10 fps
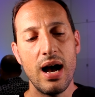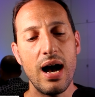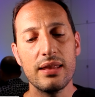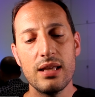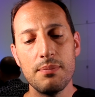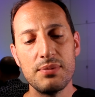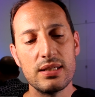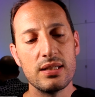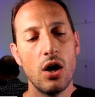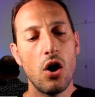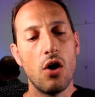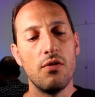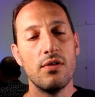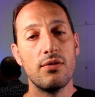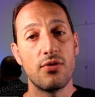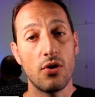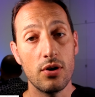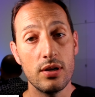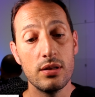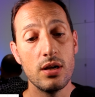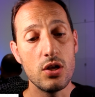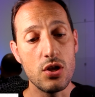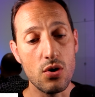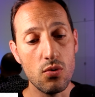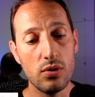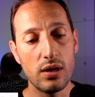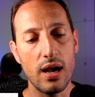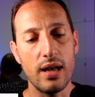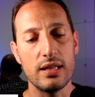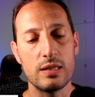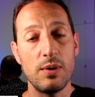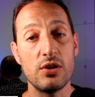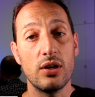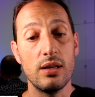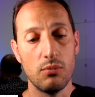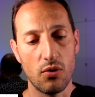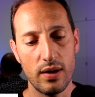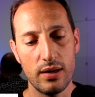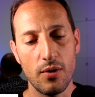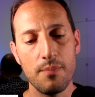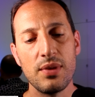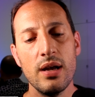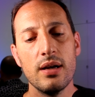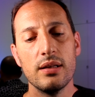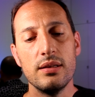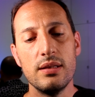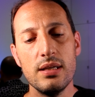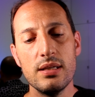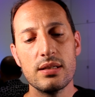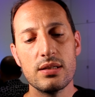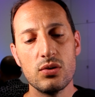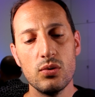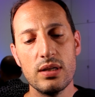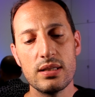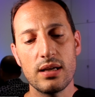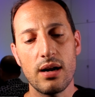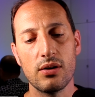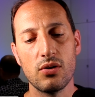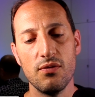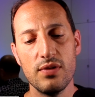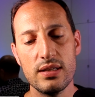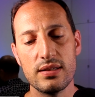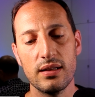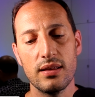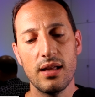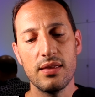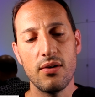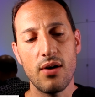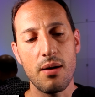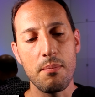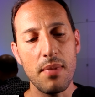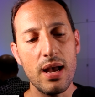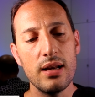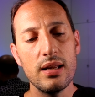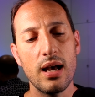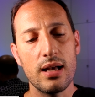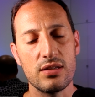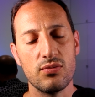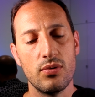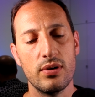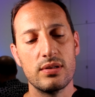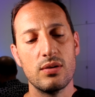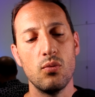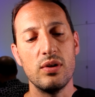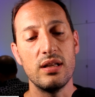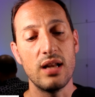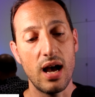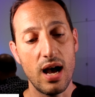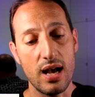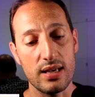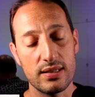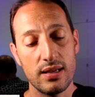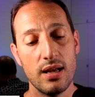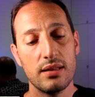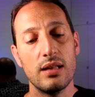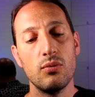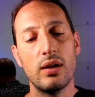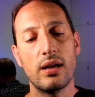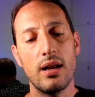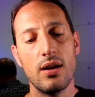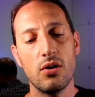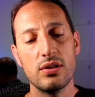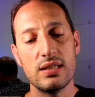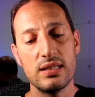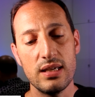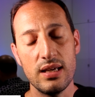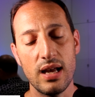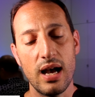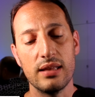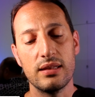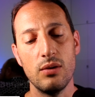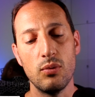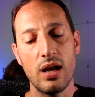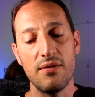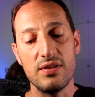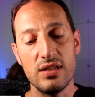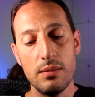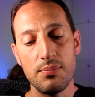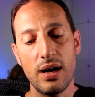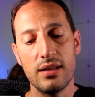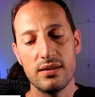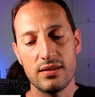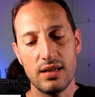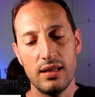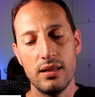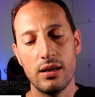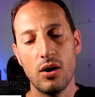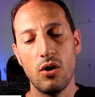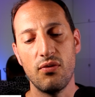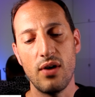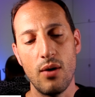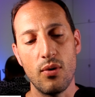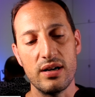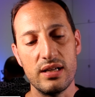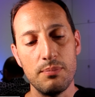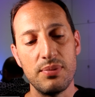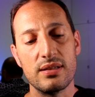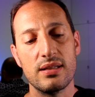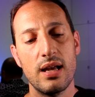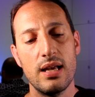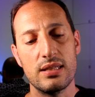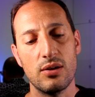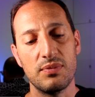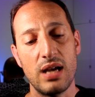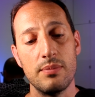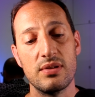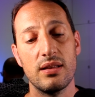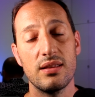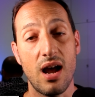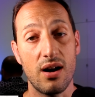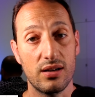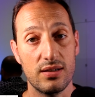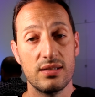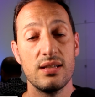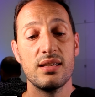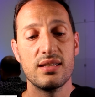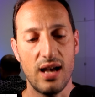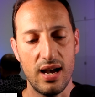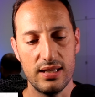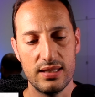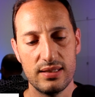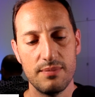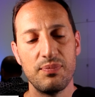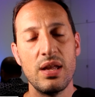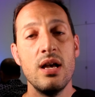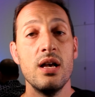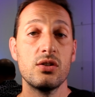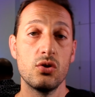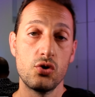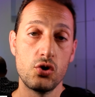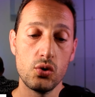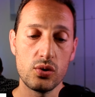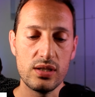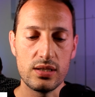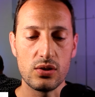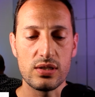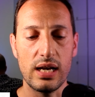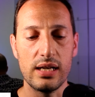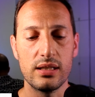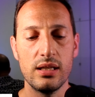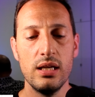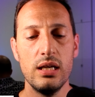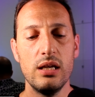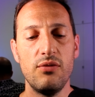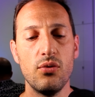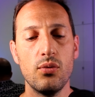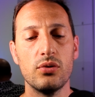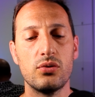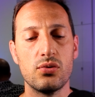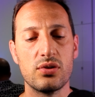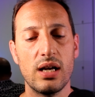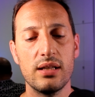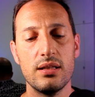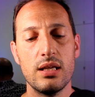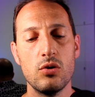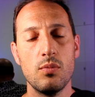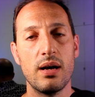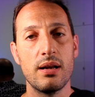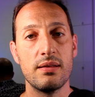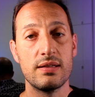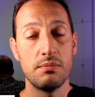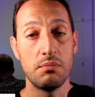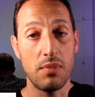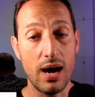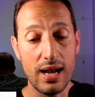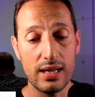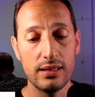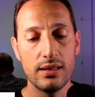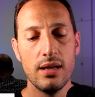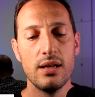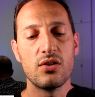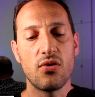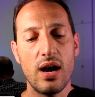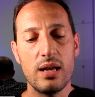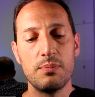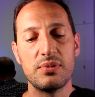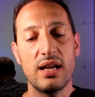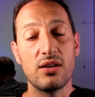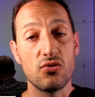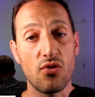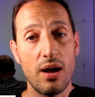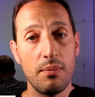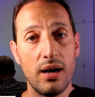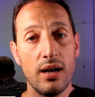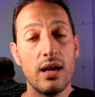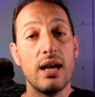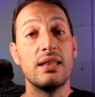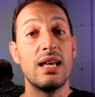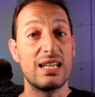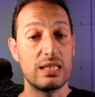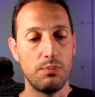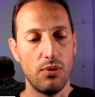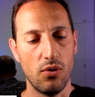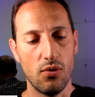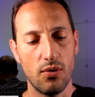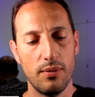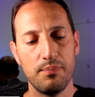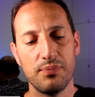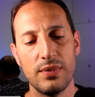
Adepts of Freud, Jung, and especially Moreno, these students are convinced that there are many answers within us that we cannot see until we have deep understanding of our deepest and sometimes darkest sides. So choose this society if you want to study the human mind, try psychodrama, and explore.